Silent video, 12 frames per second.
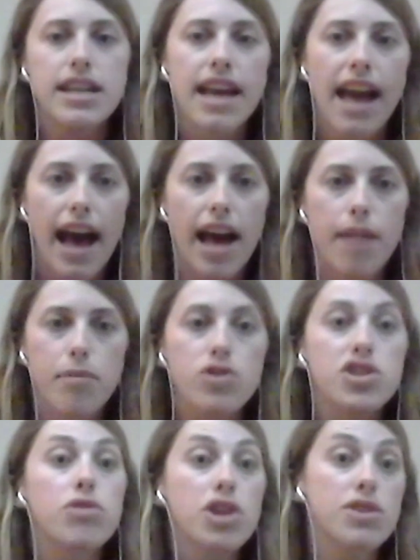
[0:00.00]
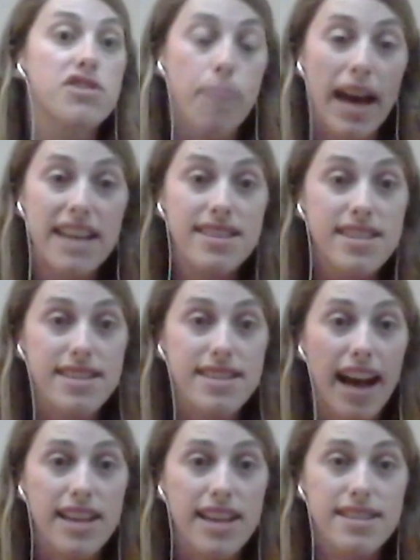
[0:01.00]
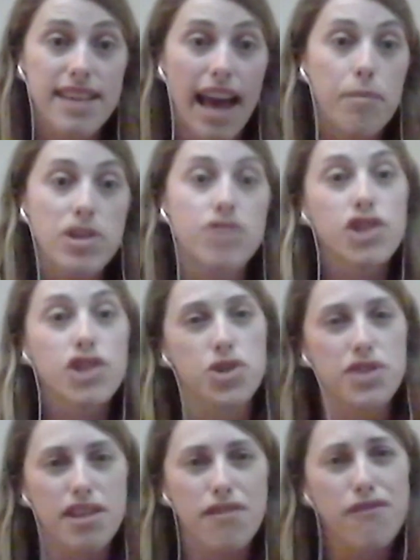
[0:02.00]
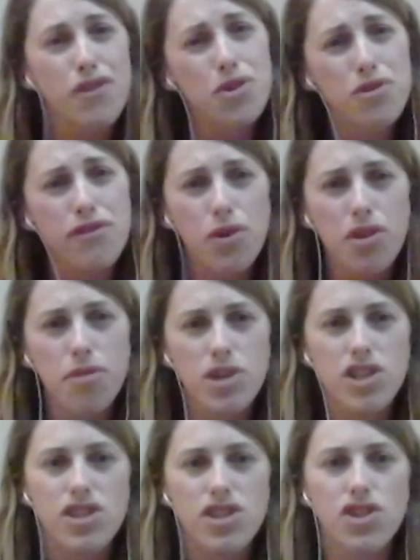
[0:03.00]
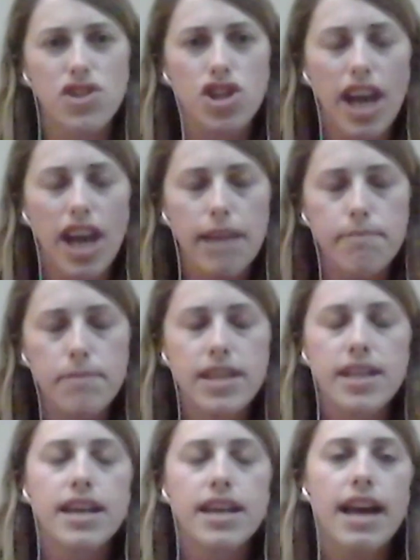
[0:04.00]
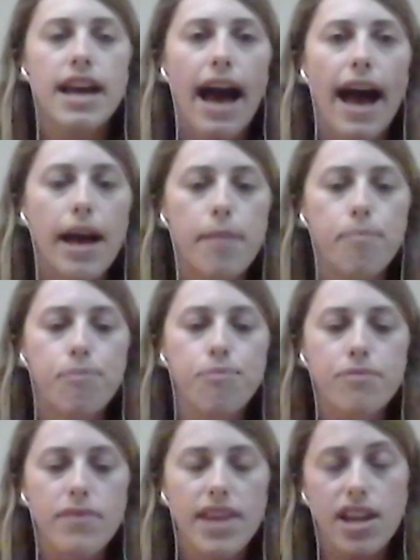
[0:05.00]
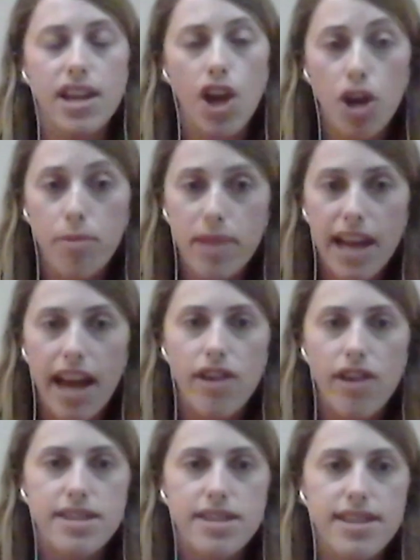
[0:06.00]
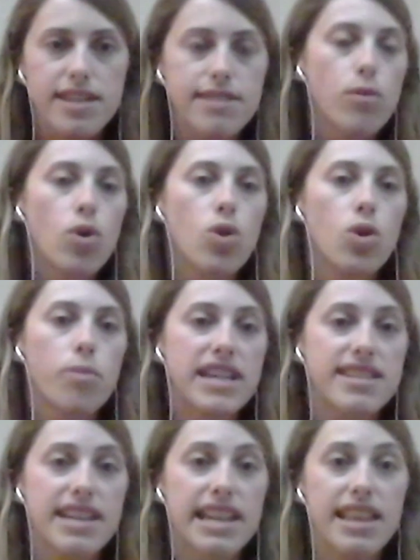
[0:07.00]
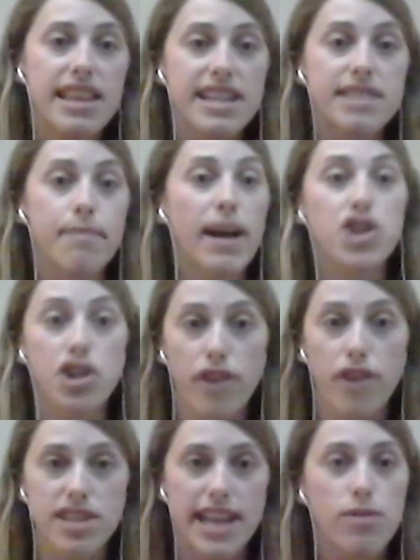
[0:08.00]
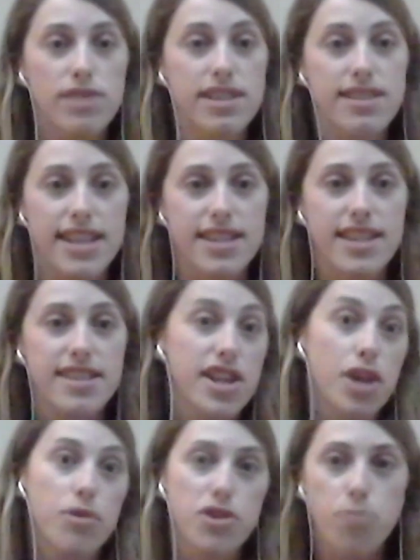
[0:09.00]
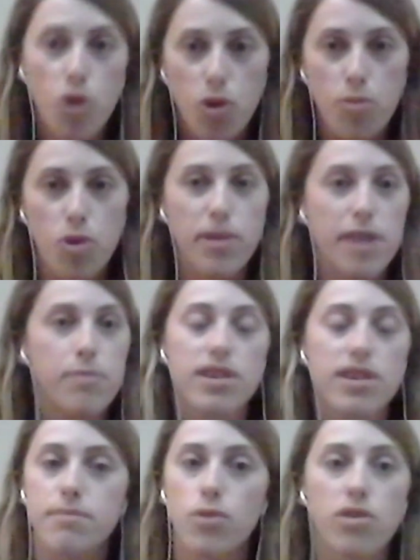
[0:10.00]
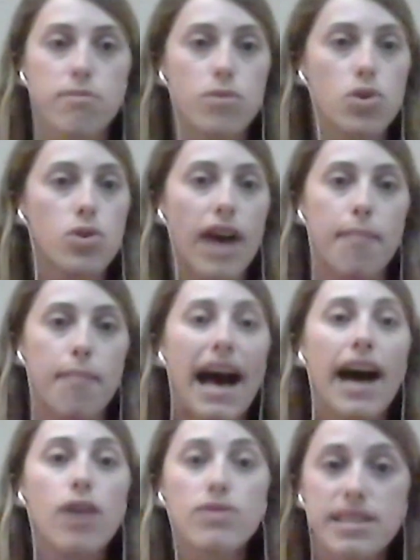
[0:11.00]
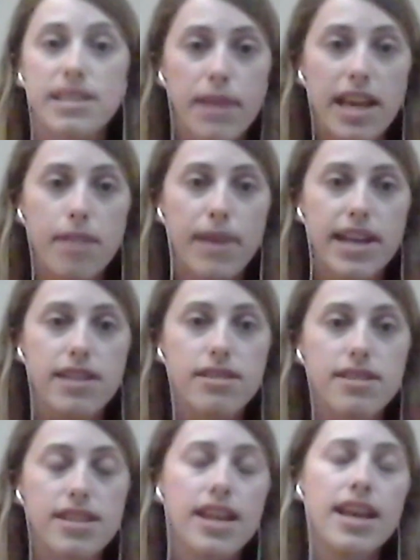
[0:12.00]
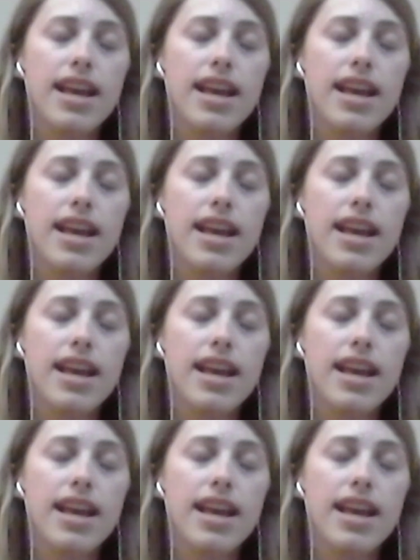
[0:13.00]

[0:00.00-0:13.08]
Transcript: And also the use of pesticides is reducing the food for them, which is such a shame. In urban areas, it's more basically the expansion of our towns and cities. There's more and more people, there's more and more houses being built.